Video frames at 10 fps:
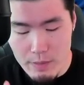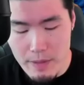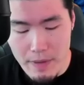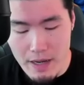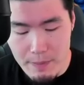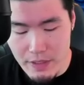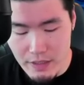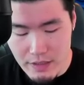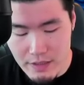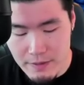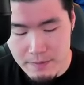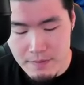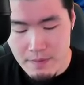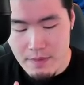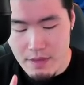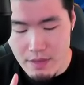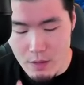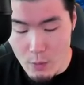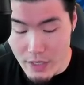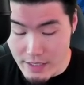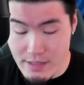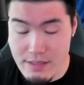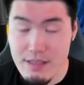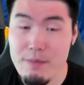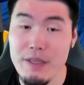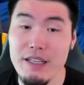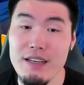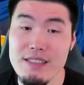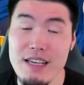be popping the Whis because